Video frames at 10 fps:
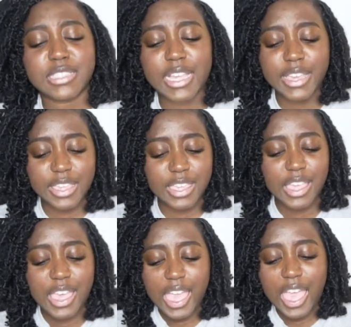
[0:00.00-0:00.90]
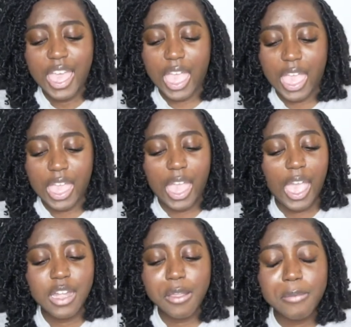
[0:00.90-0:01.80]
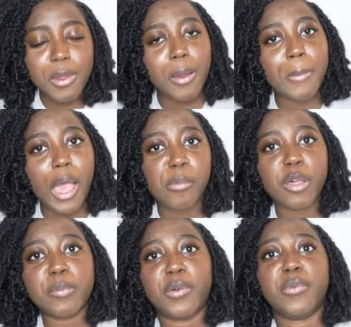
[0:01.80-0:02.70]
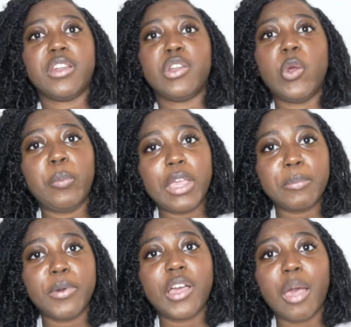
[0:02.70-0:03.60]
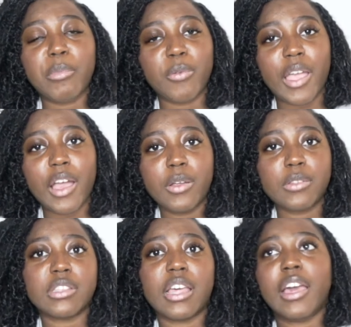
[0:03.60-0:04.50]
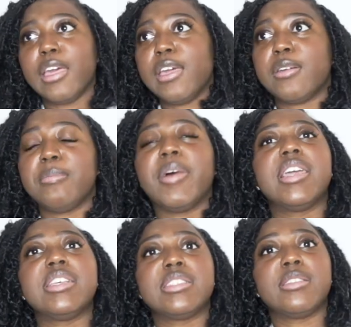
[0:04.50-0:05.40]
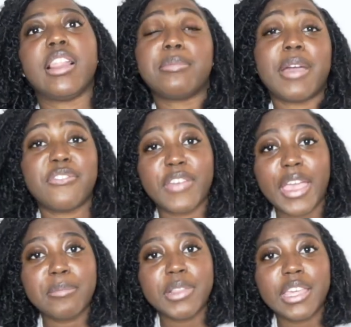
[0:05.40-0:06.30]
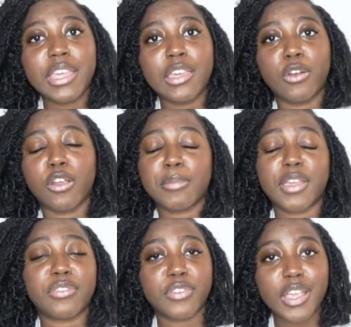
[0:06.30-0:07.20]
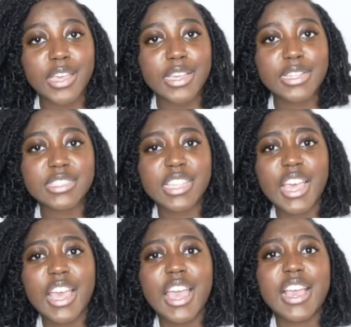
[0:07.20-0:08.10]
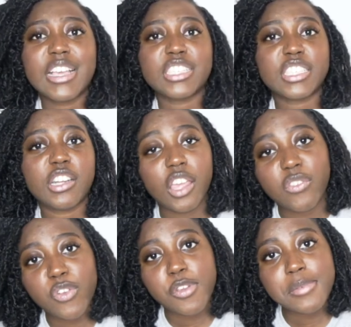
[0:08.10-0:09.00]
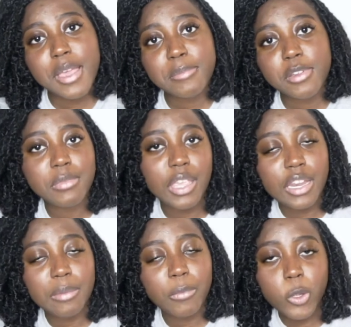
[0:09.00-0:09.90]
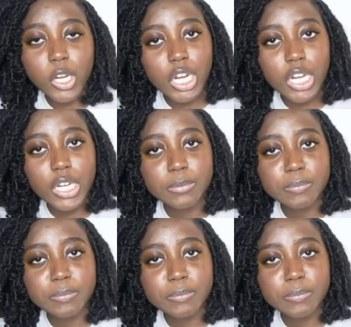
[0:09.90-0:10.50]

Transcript: Like, I know I'm her mama, but when new people come around, like my family or my friends, she don't even remember me anymore.